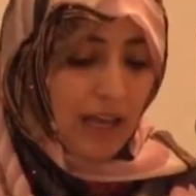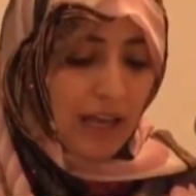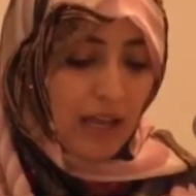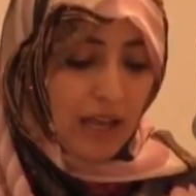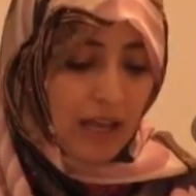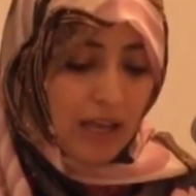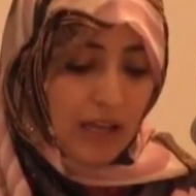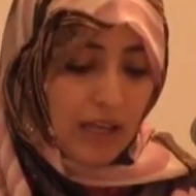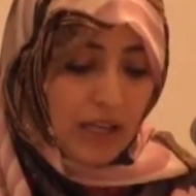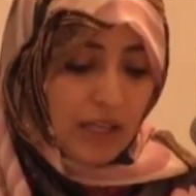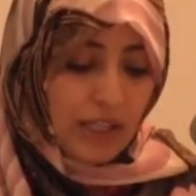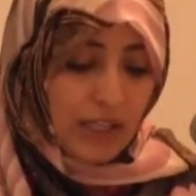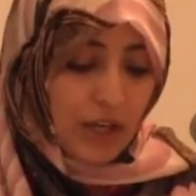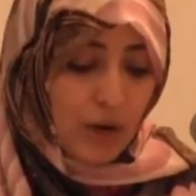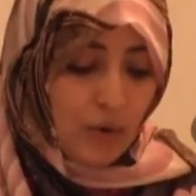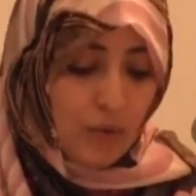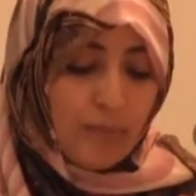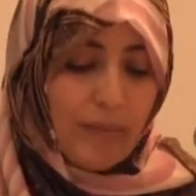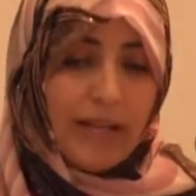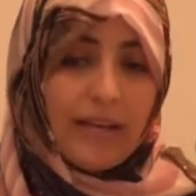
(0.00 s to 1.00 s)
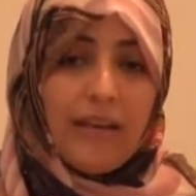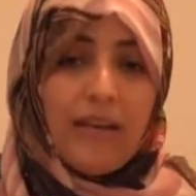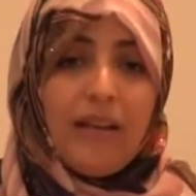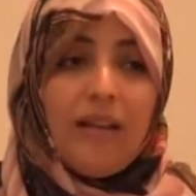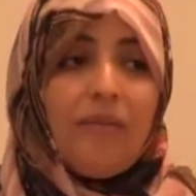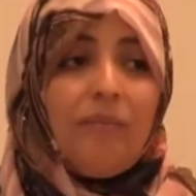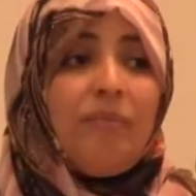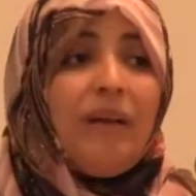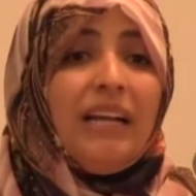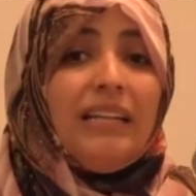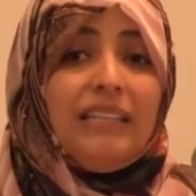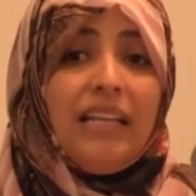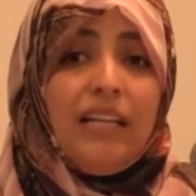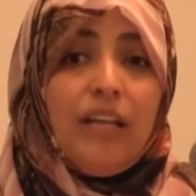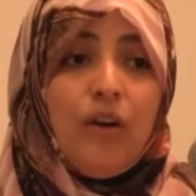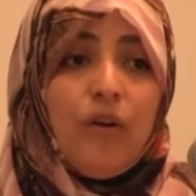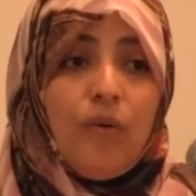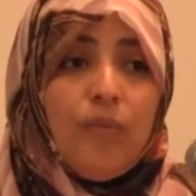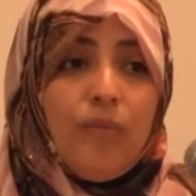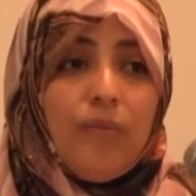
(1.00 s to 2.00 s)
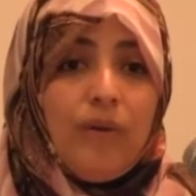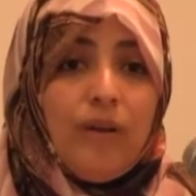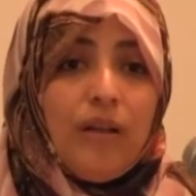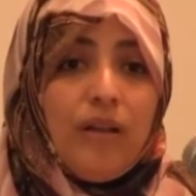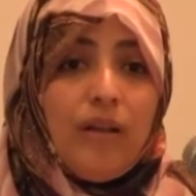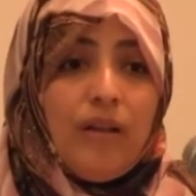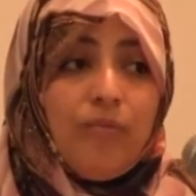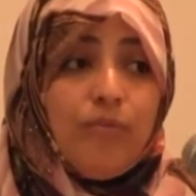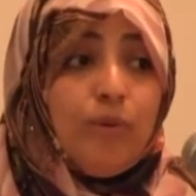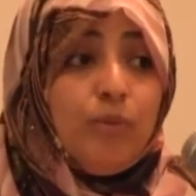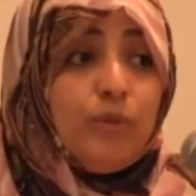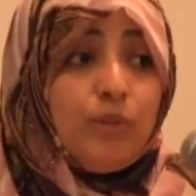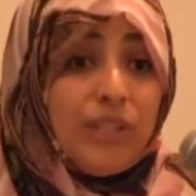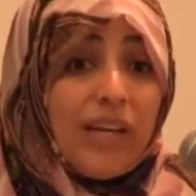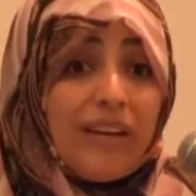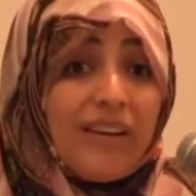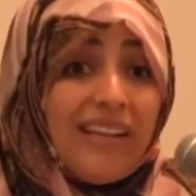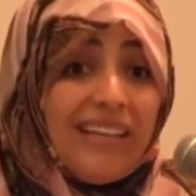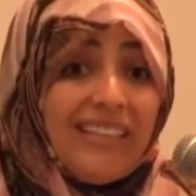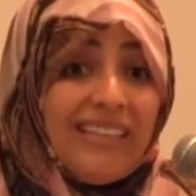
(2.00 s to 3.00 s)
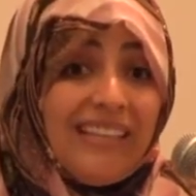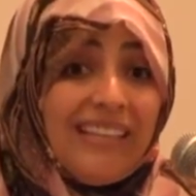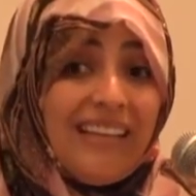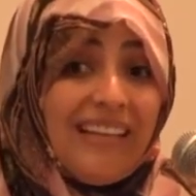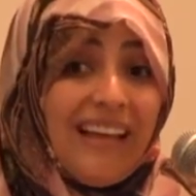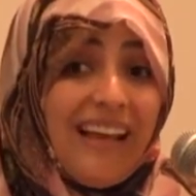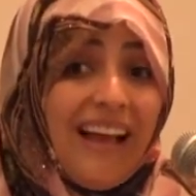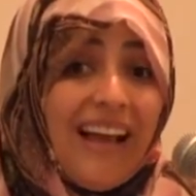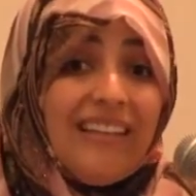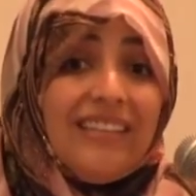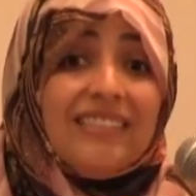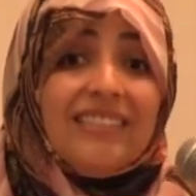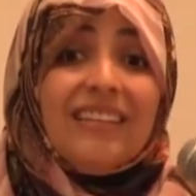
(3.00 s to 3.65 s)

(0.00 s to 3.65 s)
That's the reality which provides